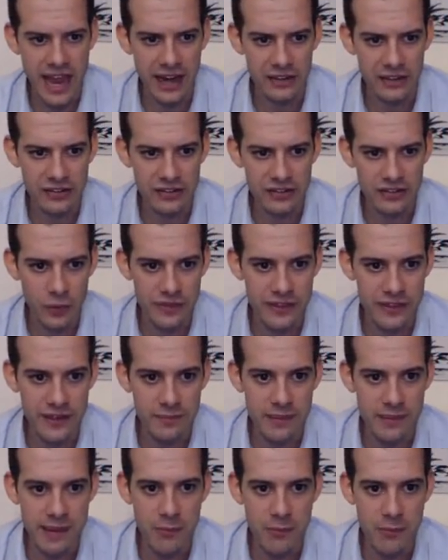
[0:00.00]
And it started with
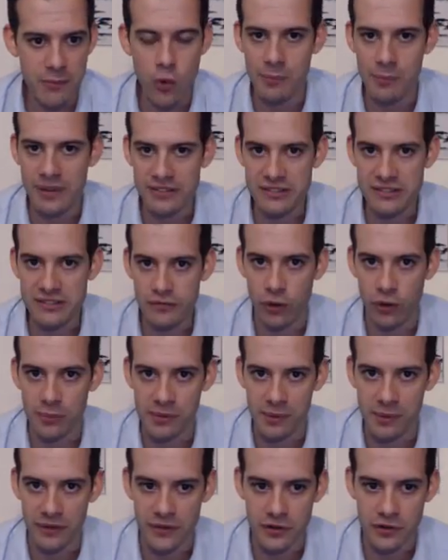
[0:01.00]
the people who were
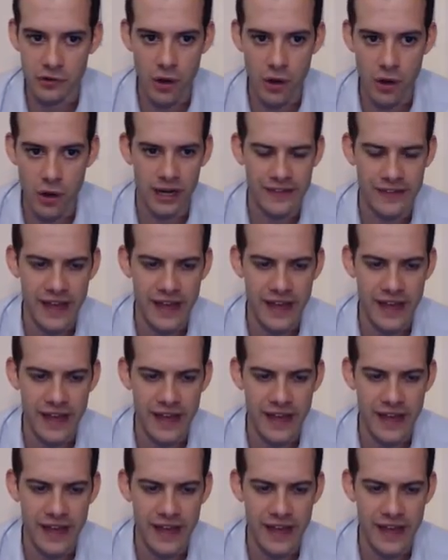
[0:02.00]
misinformed about the drug.